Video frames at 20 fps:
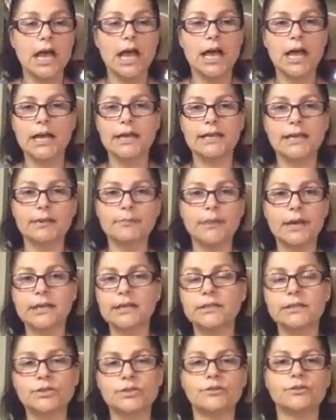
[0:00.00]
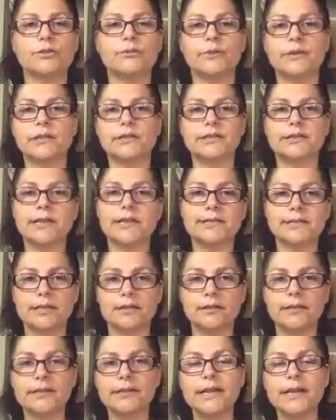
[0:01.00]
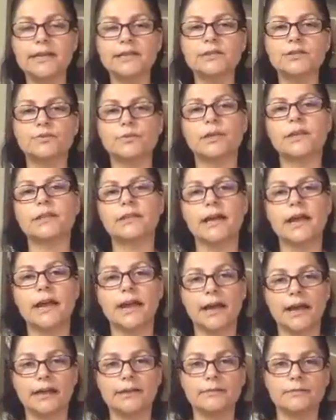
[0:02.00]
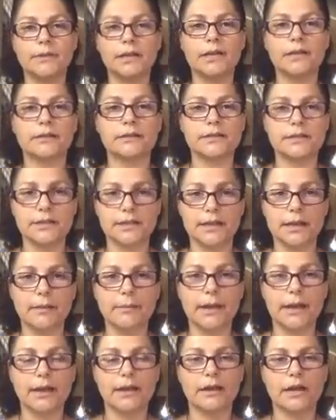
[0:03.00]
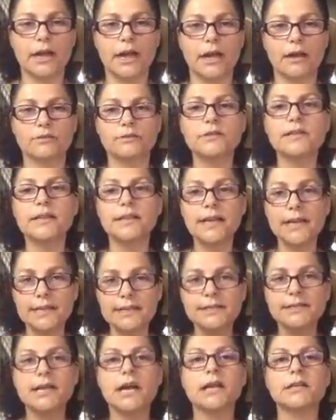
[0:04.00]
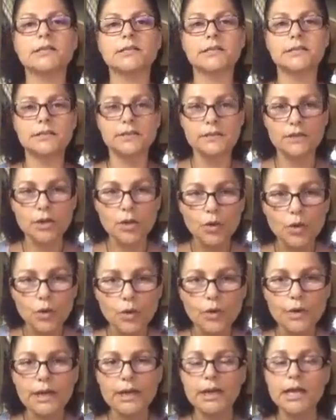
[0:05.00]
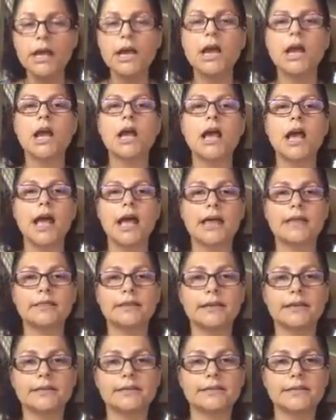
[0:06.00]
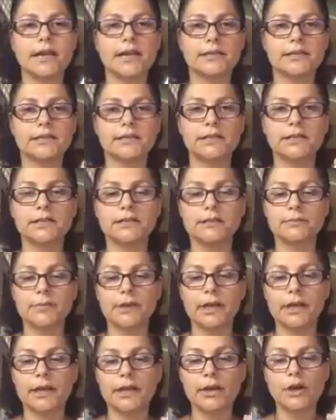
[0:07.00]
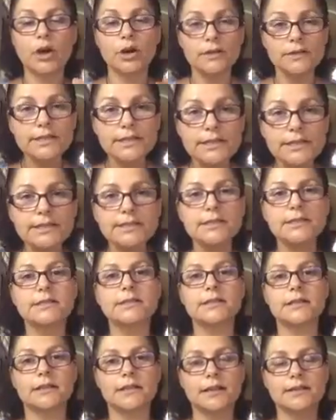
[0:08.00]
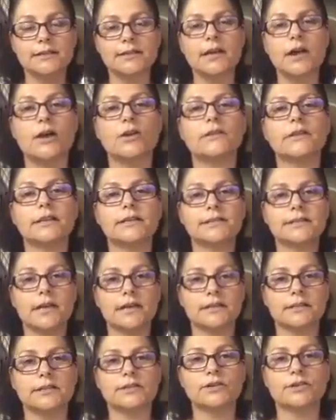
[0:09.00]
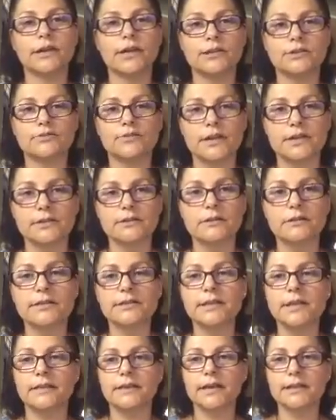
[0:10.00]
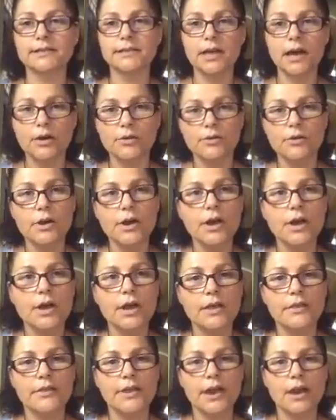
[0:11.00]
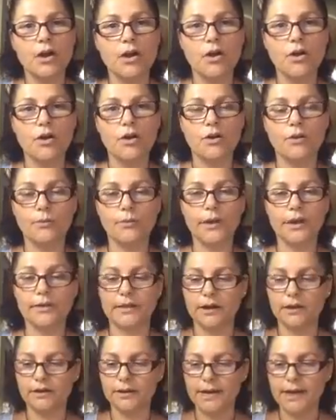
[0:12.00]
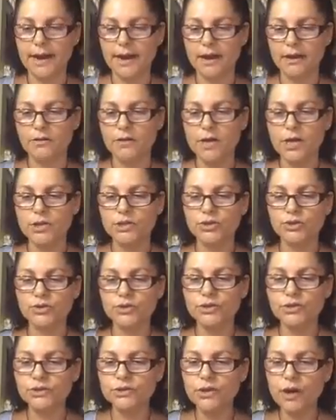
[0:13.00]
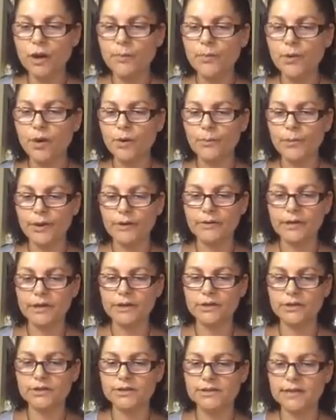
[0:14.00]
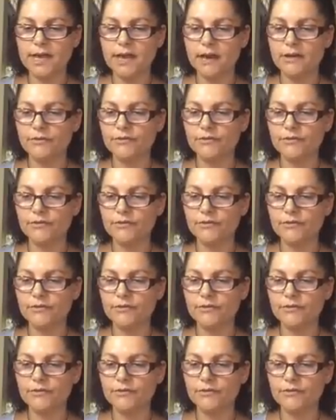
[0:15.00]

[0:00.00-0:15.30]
get back into the business and the next week they had millions in their bank account. They started slowly and they started being consistent, and that's how they started to get results, and that's how they are where they are now. So stop comparing yourself.